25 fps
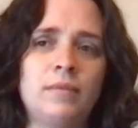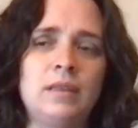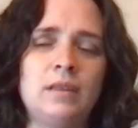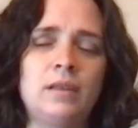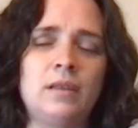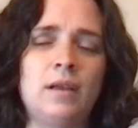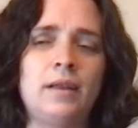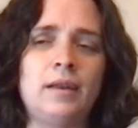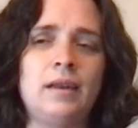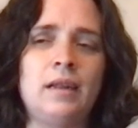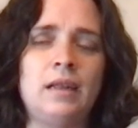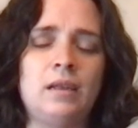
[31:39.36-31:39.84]

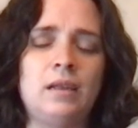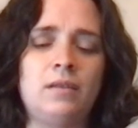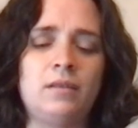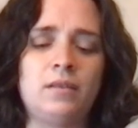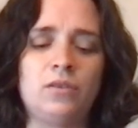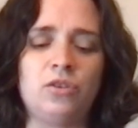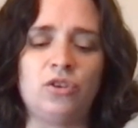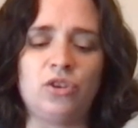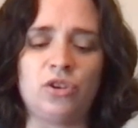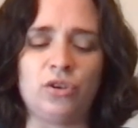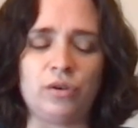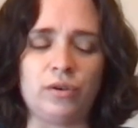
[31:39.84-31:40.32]
IDs,
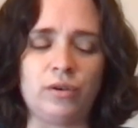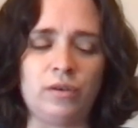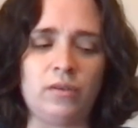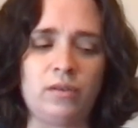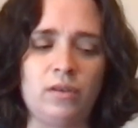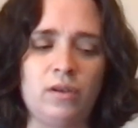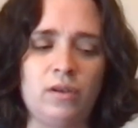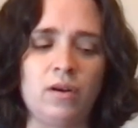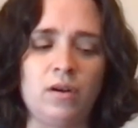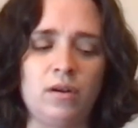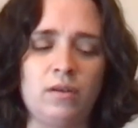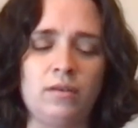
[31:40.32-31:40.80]
insurance
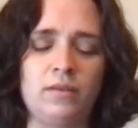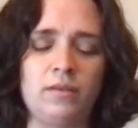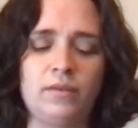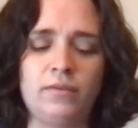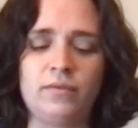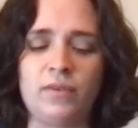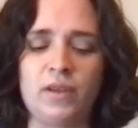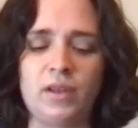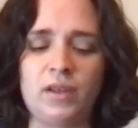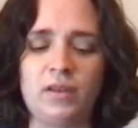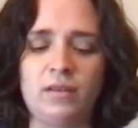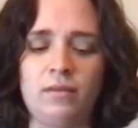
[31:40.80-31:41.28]
cards,
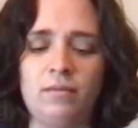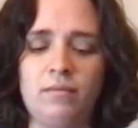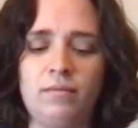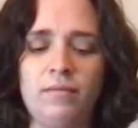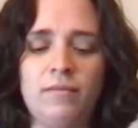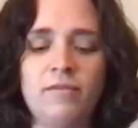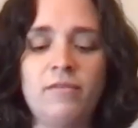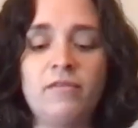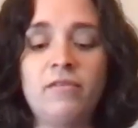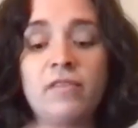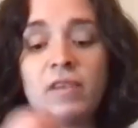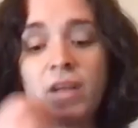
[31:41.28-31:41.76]
fun
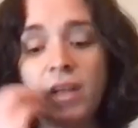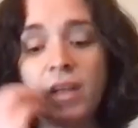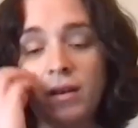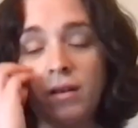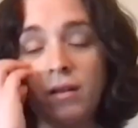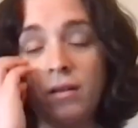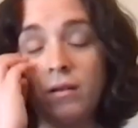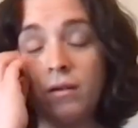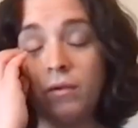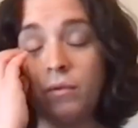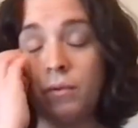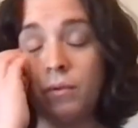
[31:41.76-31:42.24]

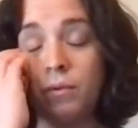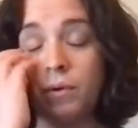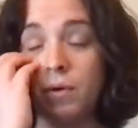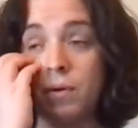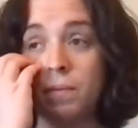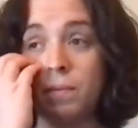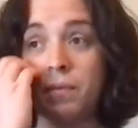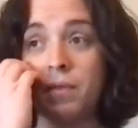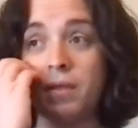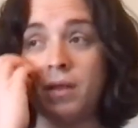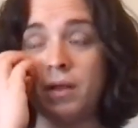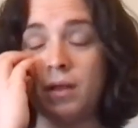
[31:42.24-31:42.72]

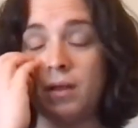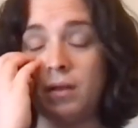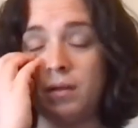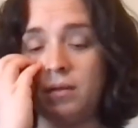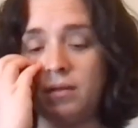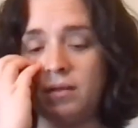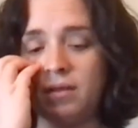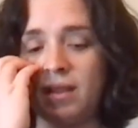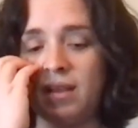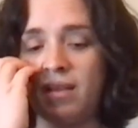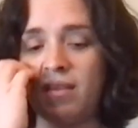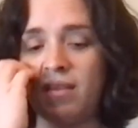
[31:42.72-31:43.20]
grown-up
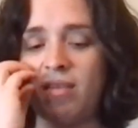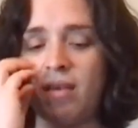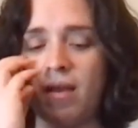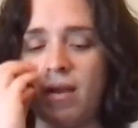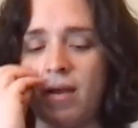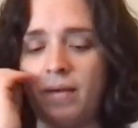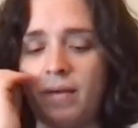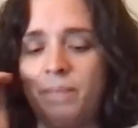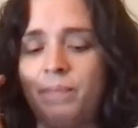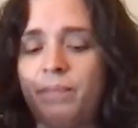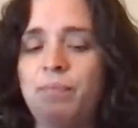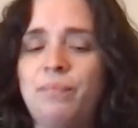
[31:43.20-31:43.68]
things like that.